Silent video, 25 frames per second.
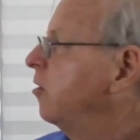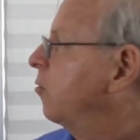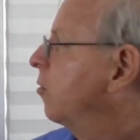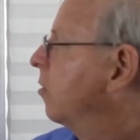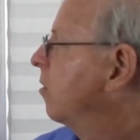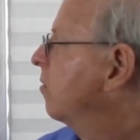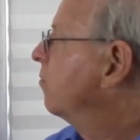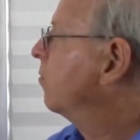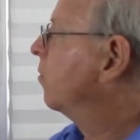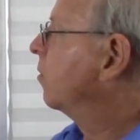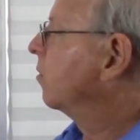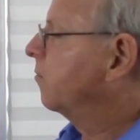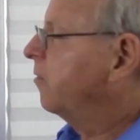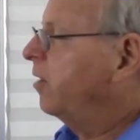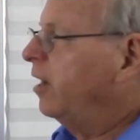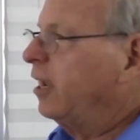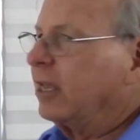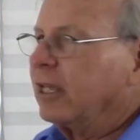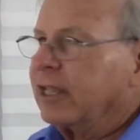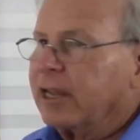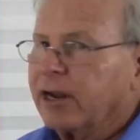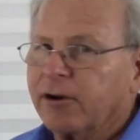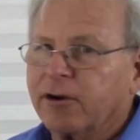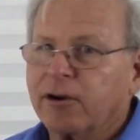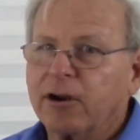12 volt
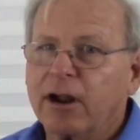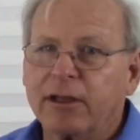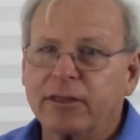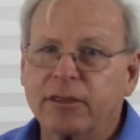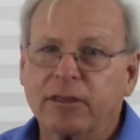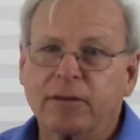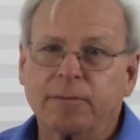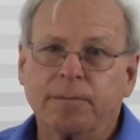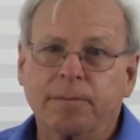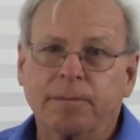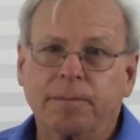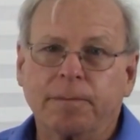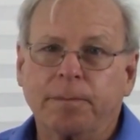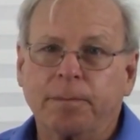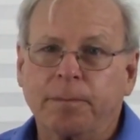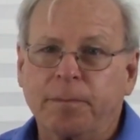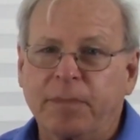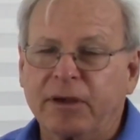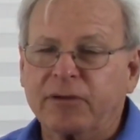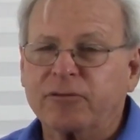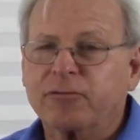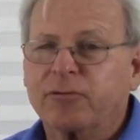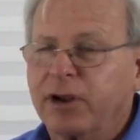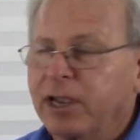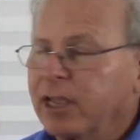regulator. Not the
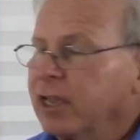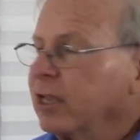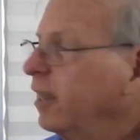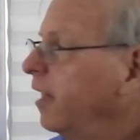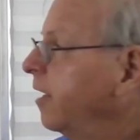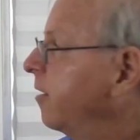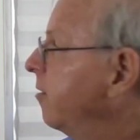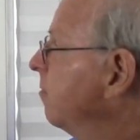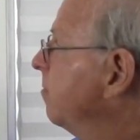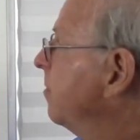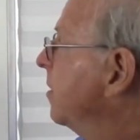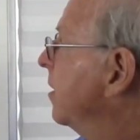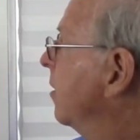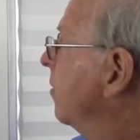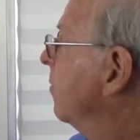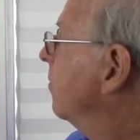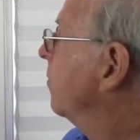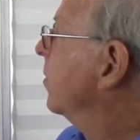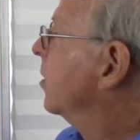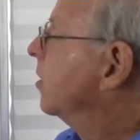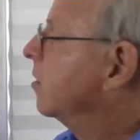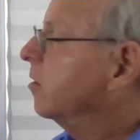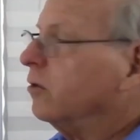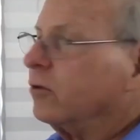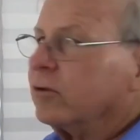best regulator, but it
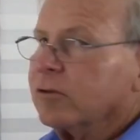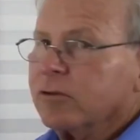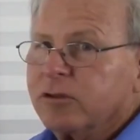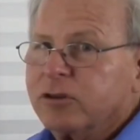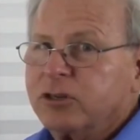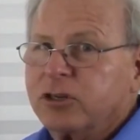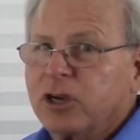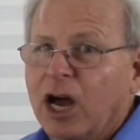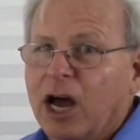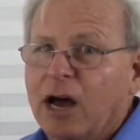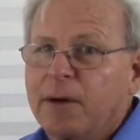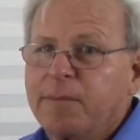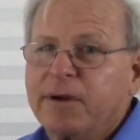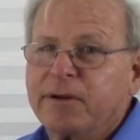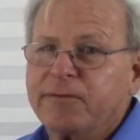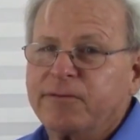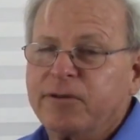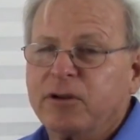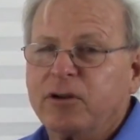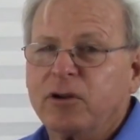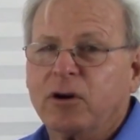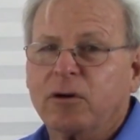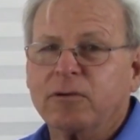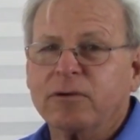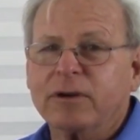will do the job if
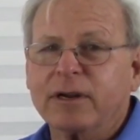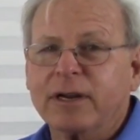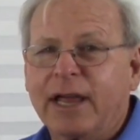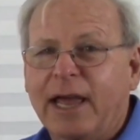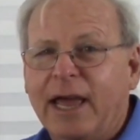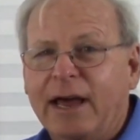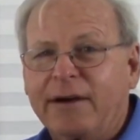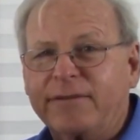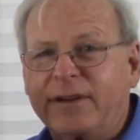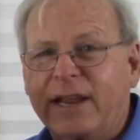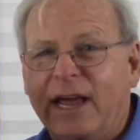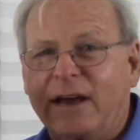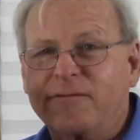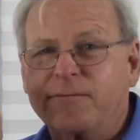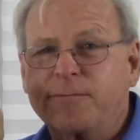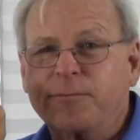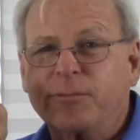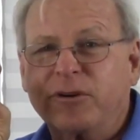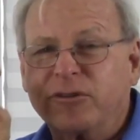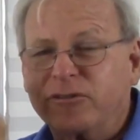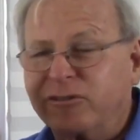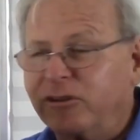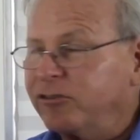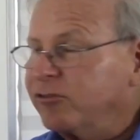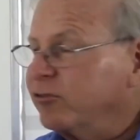you don't have to have
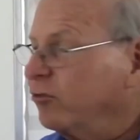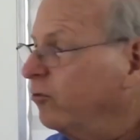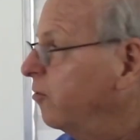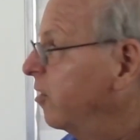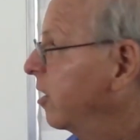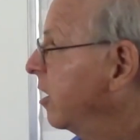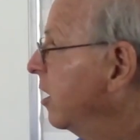precision